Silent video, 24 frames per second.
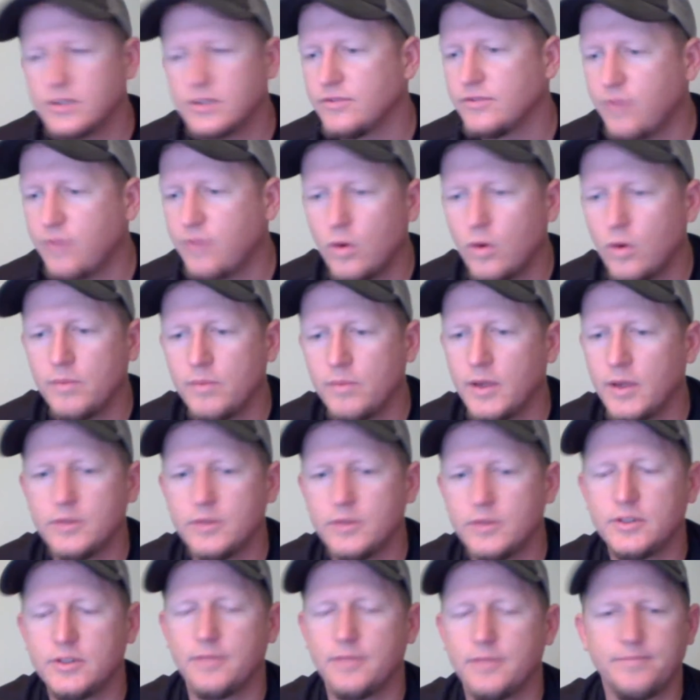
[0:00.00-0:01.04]
and
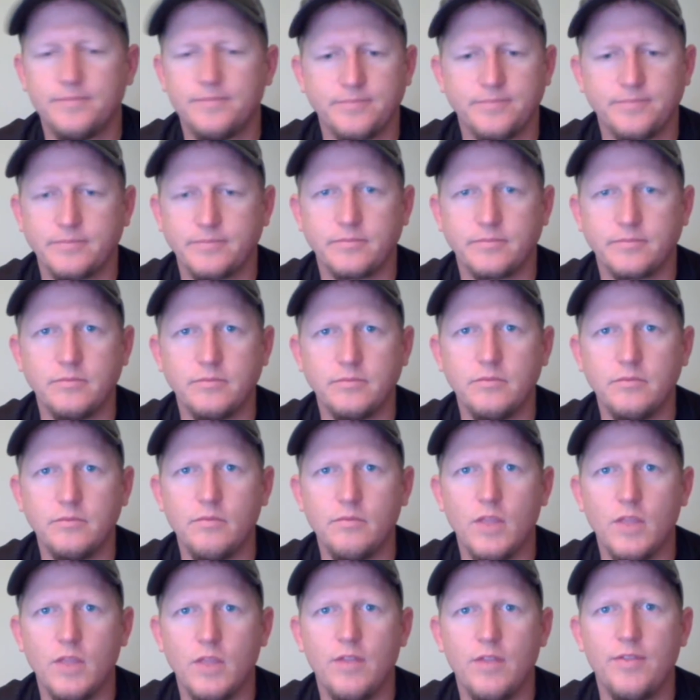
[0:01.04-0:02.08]
foremost,
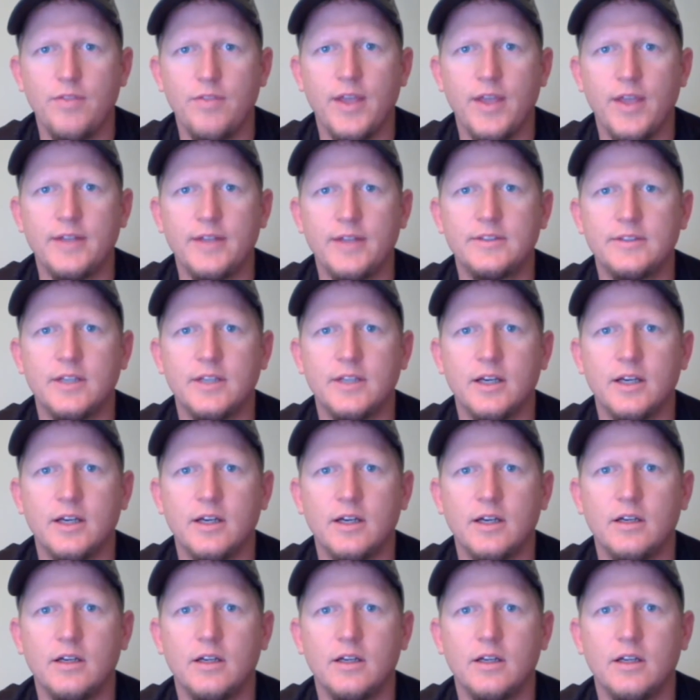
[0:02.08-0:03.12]

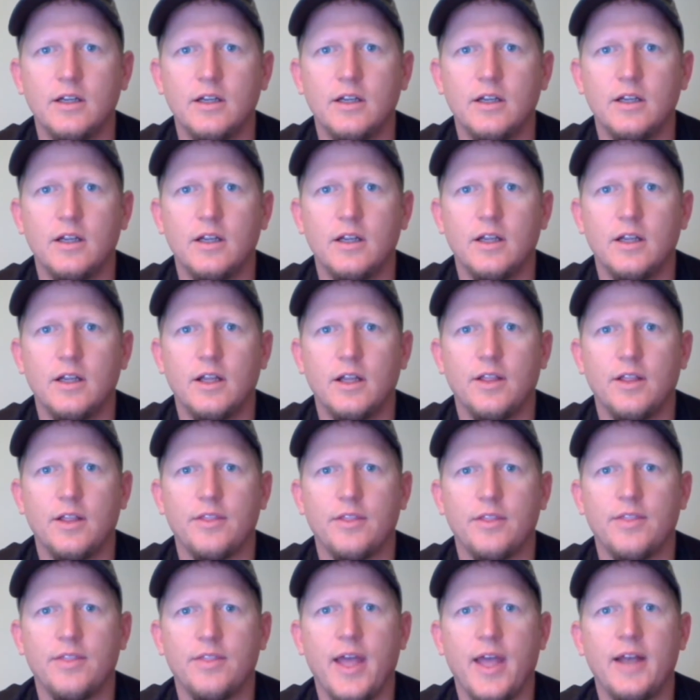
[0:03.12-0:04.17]
that
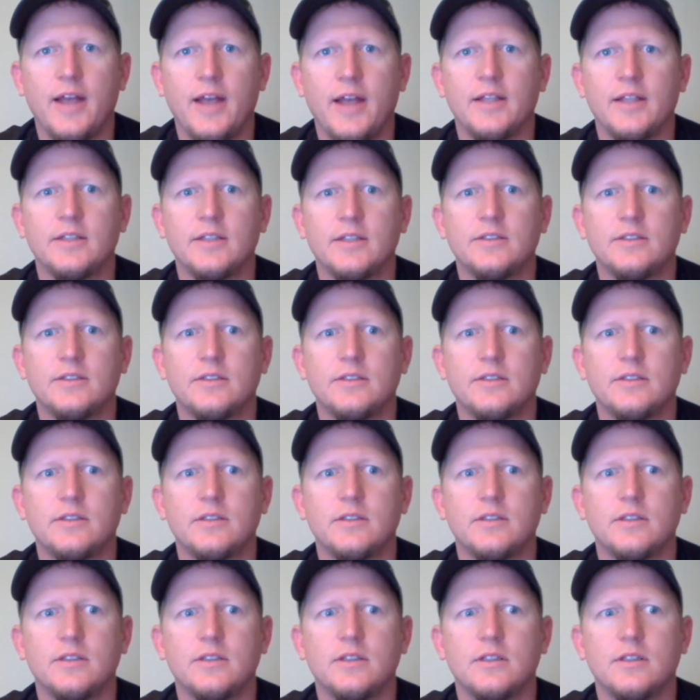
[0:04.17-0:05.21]
that is
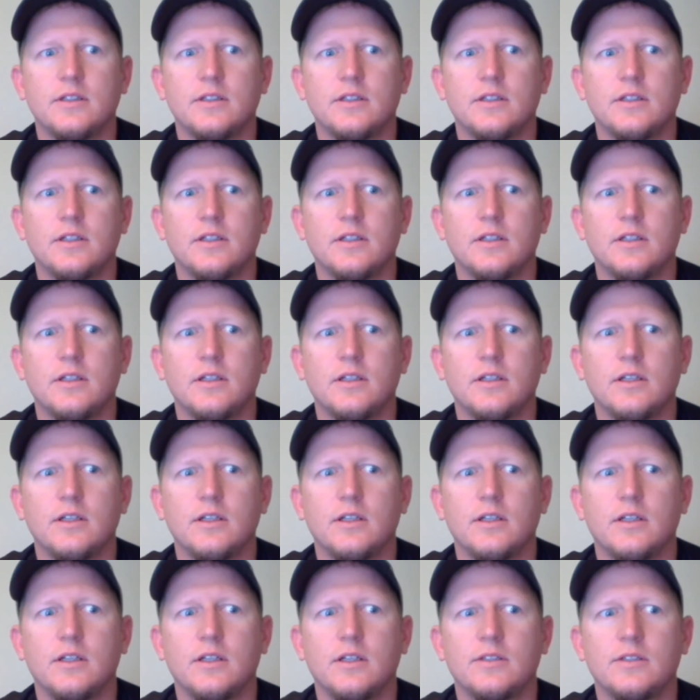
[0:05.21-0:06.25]

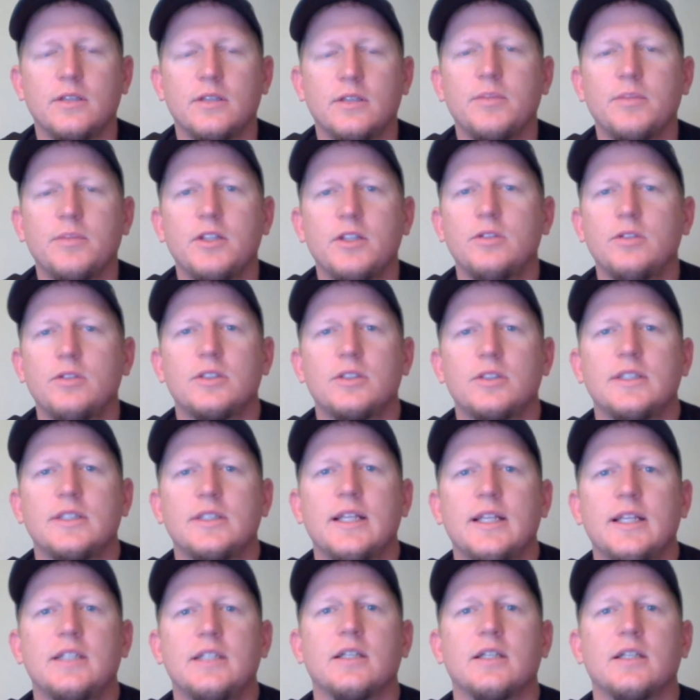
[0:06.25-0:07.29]
something you just
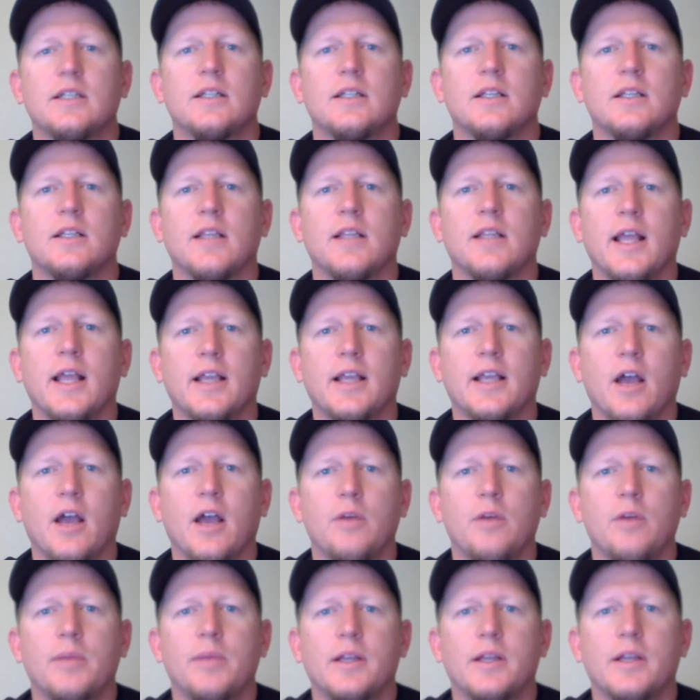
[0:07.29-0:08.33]
need to let
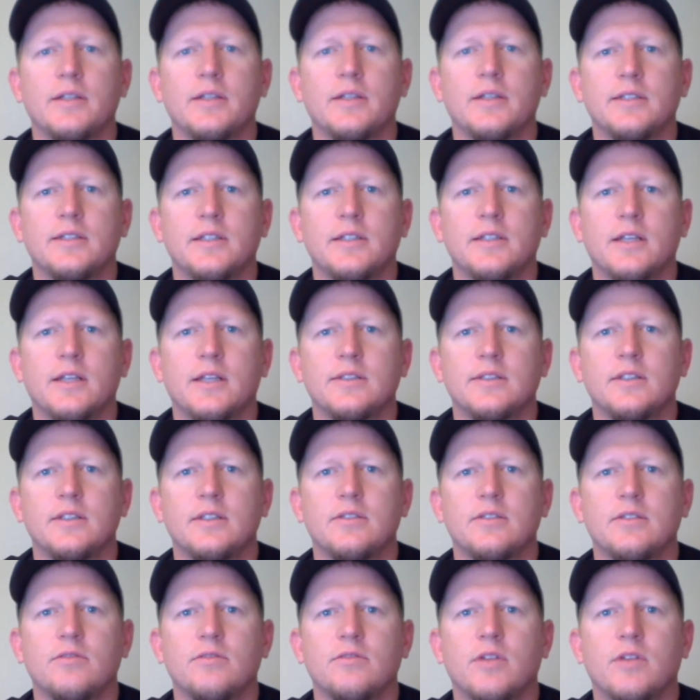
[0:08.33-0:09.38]
go, because it doesn't
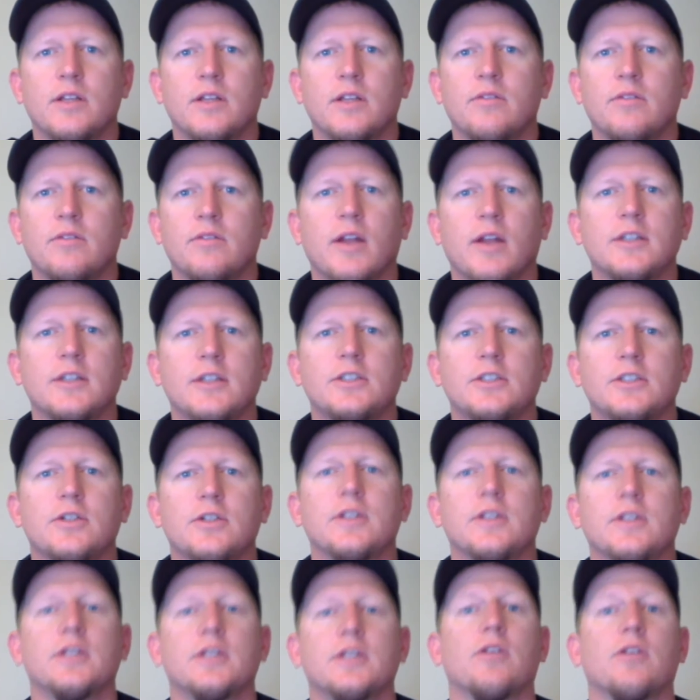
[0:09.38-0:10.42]
really
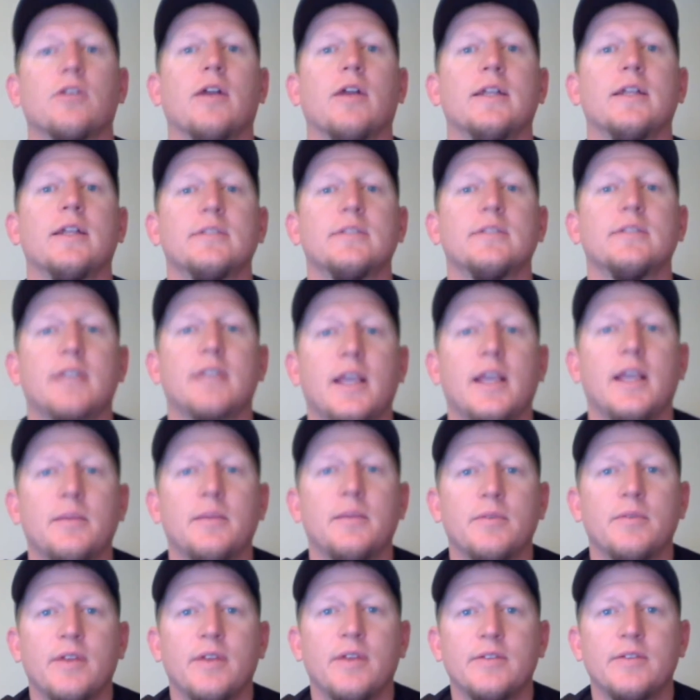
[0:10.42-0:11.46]
register in the grand
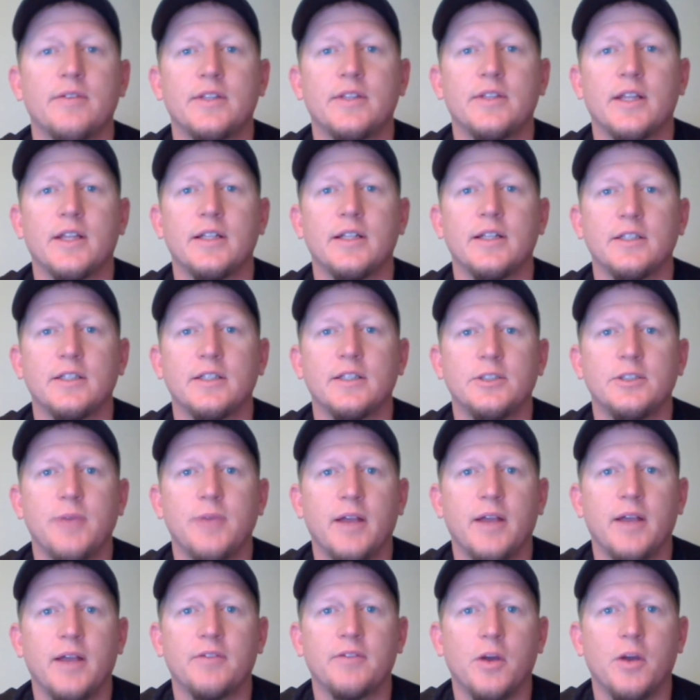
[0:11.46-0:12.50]
scheme of everything that you
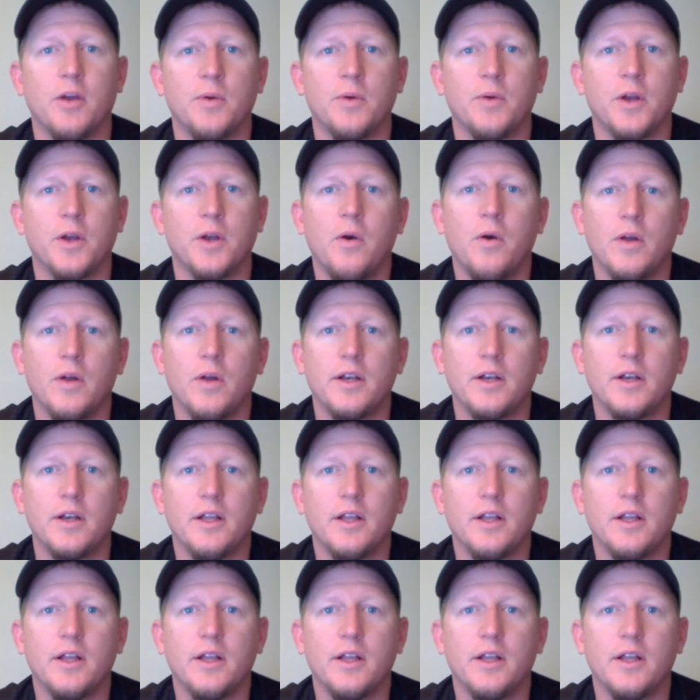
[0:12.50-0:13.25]
have going on.